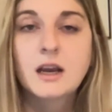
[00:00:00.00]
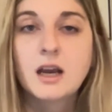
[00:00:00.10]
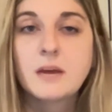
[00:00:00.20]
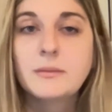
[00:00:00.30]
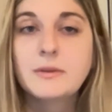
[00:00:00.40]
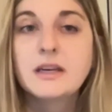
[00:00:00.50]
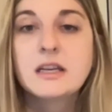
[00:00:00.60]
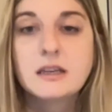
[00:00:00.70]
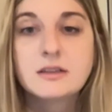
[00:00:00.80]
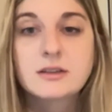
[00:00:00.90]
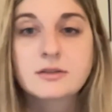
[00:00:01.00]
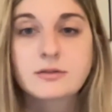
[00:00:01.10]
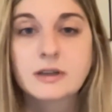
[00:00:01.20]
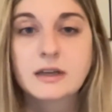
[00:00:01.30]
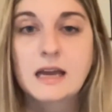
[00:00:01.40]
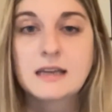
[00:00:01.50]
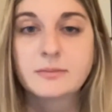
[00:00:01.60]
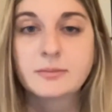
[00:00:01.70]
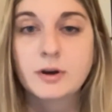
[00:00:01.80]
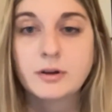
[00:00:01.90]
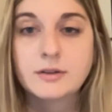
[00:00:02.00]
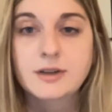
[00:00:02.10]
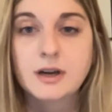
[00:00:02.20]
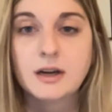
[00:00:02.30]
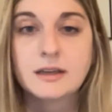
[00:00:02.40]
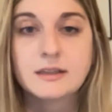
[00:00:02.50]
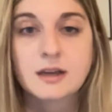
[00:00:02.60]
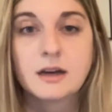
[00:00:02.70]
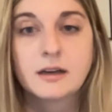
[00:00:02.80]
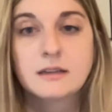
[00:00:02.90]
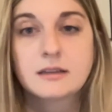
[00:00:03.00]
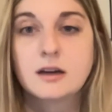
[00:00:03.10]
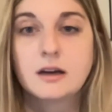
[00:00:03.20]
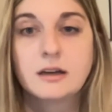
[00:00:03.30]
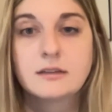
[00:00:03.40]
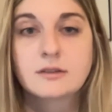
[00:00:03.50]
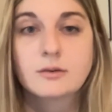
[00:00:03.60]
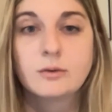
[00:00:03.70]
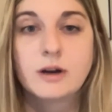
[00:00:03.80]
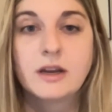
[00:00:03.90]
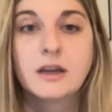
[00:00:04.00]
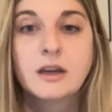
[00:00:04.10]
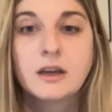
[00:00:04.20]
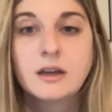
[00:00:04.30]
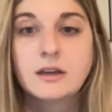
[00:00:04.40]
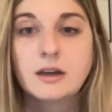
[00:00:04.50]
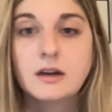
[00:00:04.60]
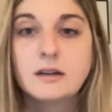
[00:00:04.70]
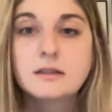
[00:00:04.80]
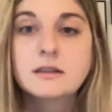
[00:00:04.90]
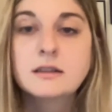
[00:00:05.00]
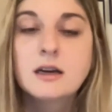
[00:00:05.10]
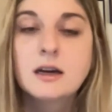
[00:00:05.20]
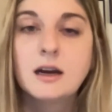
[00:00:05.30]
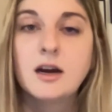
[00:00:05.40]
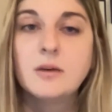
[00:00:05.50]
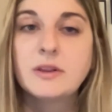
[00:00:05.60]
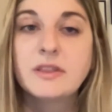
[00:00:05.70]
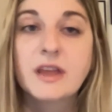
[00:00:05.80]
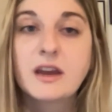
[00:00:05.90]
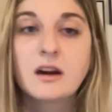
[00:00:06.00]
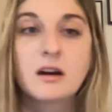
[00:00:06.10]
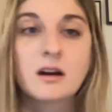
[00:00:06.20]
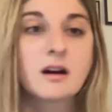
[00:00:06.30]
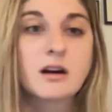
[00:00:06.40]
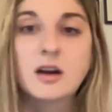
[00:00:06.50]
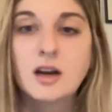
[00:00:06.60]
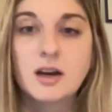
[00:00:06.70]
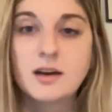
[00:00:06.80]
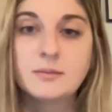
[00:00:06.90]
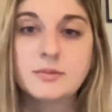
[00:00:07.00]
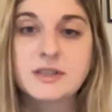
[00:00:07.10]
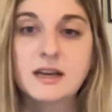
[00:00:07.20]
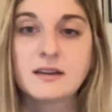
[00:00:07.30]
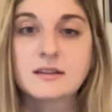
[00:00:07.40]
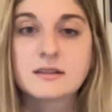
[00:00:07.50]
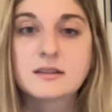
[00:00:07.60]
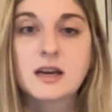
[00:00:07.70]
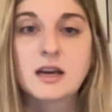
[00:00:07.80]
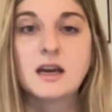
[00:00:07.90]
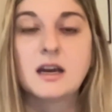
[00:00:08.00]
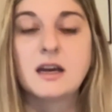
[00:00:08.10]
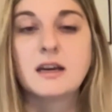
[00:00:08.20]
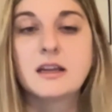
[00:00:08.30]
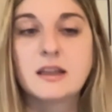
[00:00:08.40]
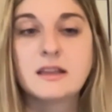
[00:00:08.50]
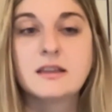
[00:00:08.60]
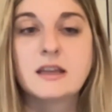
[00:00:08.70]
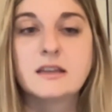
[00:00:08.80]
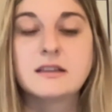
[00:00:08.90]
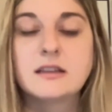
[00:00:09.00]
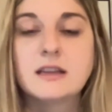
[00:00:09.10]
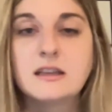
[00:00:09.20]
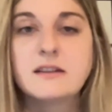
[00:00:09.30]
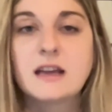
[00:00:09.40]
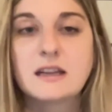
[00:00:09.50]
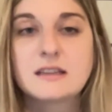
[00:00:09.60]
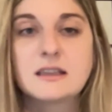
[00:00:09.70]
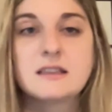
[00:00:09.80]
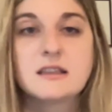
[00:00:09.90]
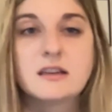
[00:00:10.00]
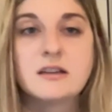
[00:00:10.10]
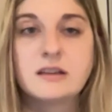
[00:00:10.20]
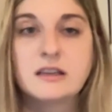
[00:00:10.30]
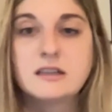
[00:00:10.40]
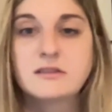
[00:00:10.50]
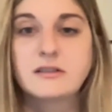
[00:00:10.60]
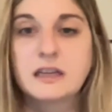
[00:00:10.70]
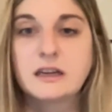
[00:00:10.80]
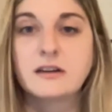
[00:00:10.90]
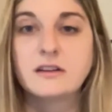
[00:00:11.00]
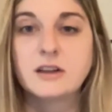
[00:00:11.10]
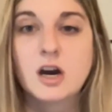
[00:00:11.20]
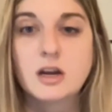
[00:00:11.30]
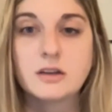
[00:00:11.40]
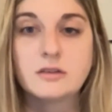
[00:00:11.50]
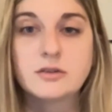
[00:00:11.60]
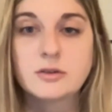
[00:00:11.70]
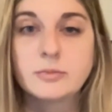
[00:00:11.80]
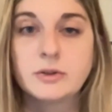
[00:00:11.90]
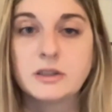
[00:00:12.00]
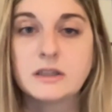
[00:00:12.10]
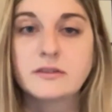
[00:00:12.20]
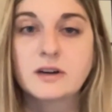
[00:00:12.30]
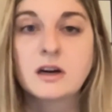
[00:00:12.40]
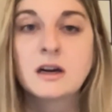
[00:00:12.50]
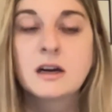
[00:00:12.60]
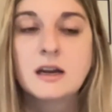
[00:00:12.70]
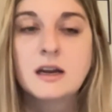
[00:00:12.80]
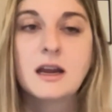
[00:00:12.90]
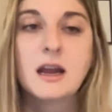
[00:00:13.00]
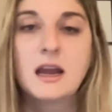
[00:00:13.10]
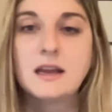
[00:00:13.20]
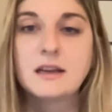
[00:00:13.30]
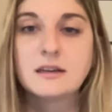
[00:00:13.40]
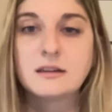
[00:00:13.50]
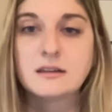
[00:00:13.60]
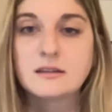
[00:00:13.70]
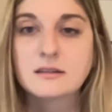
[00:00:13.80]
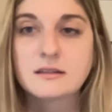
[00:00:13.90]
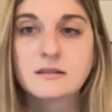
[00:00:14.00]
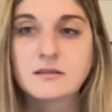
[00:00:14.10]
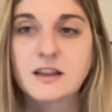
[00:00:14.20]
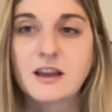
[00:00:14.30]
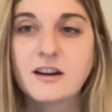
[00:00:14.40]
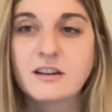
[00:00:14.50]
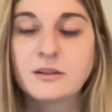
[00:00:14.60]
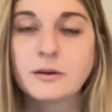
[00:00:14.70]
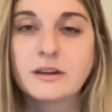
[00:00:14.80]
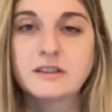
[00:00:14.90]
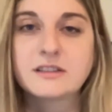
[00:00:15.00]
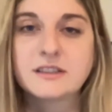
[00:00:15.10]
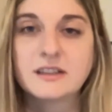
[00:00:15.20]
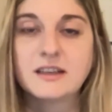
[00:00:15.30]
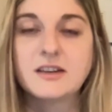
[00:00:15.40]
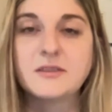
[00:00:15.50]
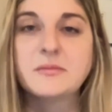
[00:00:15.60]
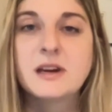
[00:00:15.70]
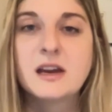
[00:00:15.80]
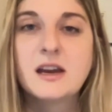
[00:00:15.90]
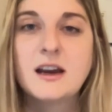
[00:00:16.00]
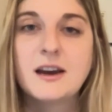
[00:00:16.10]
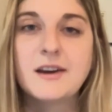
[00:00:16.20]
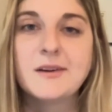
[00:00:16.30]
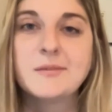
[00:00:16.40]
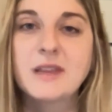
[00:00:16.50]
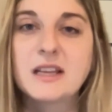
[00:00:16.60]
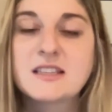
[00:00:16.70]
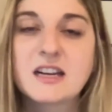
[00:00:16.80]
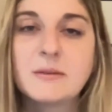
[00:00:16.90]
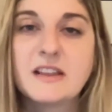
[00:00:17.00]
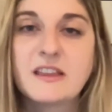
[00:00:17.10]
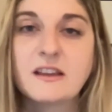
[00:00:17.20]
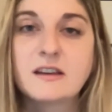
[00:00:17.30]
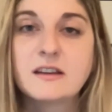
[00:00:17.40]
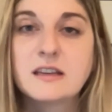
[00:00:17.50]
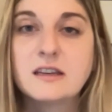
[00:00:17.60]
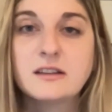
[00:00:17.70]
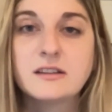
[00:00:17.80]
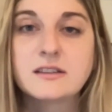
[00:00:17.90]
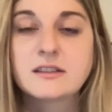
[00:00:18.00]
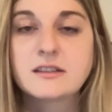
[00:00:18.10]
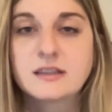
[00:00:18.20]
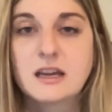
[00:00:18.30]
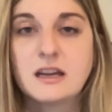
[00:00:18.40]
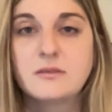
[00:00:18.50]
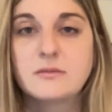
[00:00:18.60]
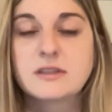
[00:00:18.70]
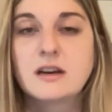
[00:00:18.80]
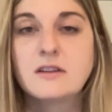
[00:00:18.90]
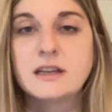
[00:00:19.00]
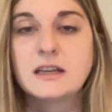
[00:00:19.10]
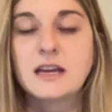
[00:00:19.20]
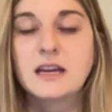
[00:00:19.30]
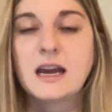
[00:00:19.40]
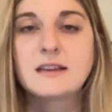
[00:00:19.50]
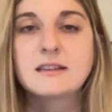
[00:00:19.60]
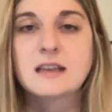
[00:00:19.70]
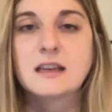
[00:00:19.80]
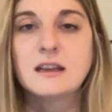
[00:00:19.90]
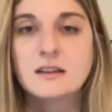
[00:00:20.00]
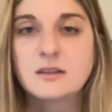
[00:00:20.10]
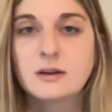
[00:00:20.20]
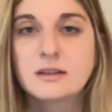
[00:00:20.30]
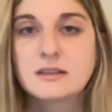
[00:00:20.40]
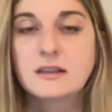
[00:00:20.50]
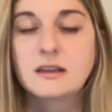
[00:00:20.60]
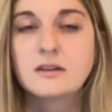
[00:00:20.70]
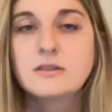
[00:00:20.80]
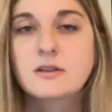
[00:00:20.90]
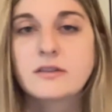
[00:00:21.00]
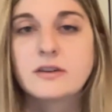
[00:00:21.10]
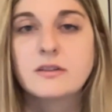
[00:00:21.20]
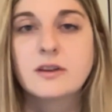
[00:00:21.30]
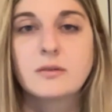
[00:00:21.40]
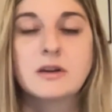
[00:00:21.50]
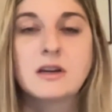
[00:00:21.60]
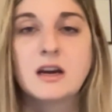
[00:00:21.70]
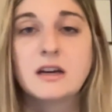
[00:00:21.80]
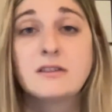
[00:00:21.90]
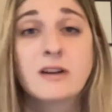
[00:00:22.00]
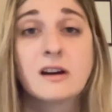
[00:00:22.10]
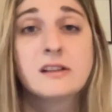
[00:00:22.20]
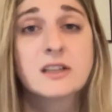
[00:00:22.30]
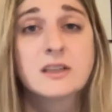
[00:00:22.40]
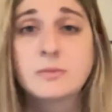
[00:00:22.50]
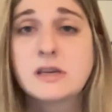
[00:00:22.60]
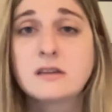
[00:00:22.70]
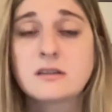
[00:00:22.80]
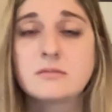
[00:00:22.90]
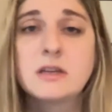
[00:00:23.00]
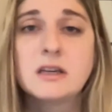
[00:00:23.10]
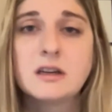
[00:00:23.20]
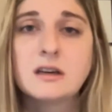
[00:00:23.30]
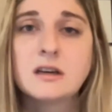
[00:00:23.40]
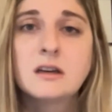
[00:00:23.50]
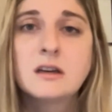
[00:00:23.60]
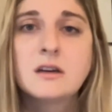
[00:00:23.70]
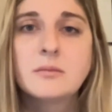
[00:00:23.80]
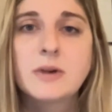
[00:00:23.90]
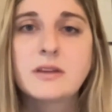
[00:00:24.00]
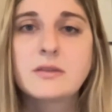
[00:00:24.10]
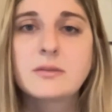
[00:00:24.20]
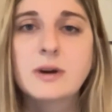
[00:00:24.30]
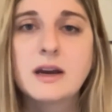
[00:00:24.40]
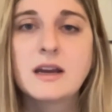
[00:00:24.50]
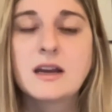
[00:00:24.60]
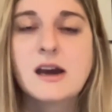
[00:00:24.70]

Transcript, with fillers: I mean, he just really has a pulse on his audience. His audience is quite young, um, and they are obsessed. Uh, and, and, and in that sense, he he's really a long YouTube believer, and they're loyal to him. Um, that said, I mean, I think he'll say it himself, and he has said it to us in the interview that we got. And he rarely speaks to media, by the way.